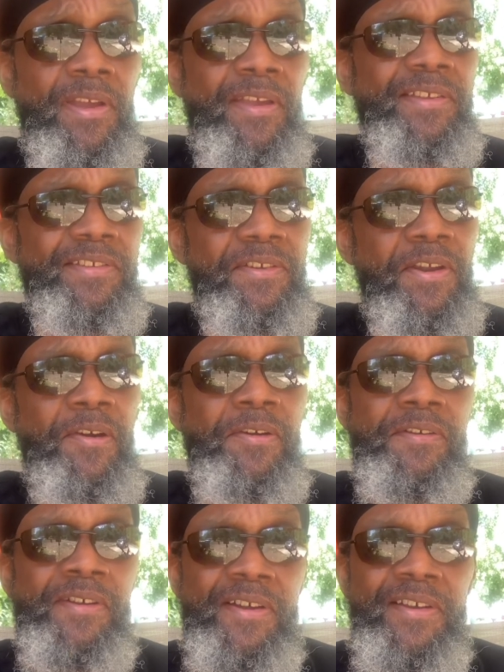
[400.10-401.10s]
you know,
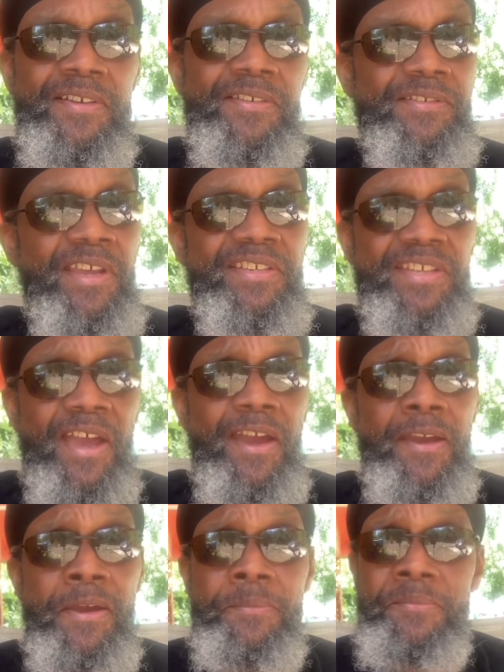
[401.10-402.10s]
that
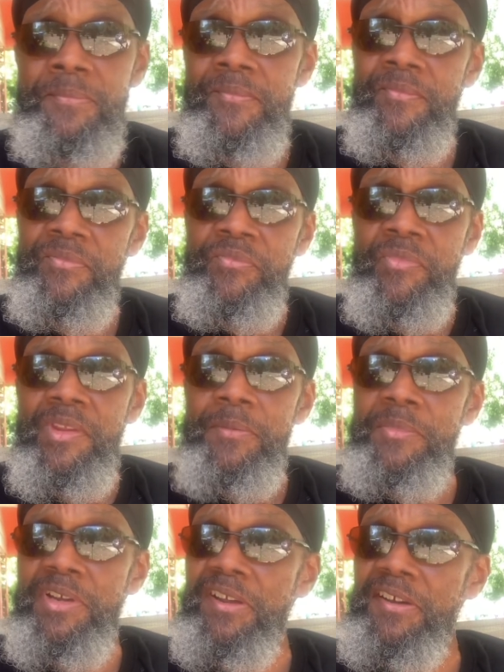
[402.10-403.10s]
time.
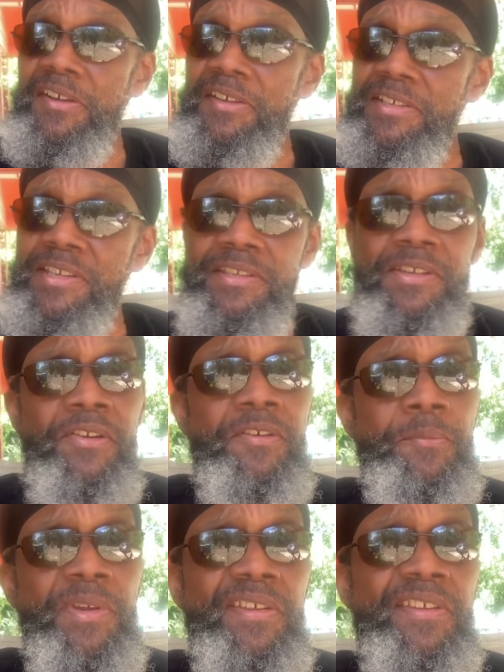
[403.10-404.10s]
But he told
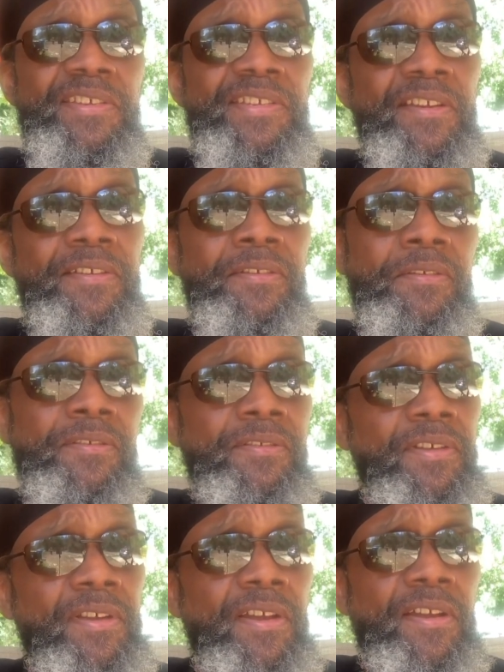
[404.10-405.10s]
me, he said,
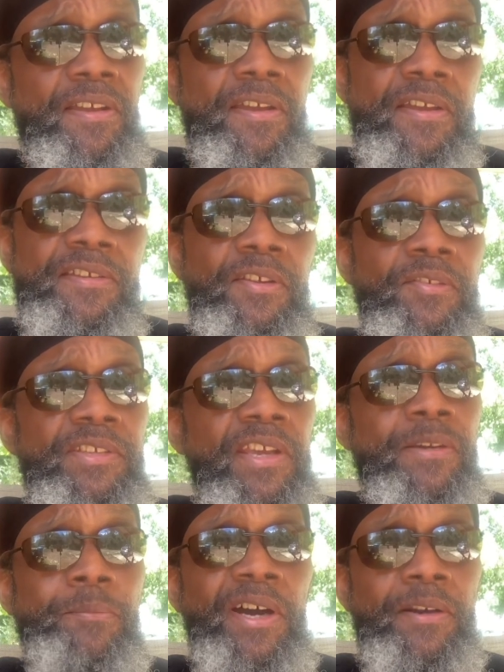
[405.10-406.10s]
it's going to take
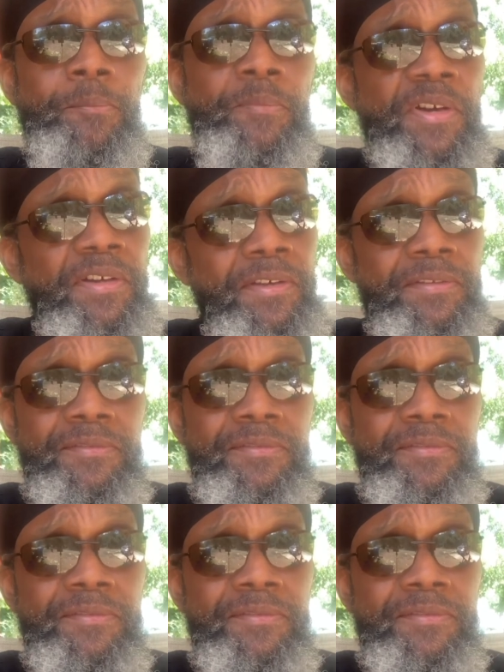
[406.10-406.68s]
about a month.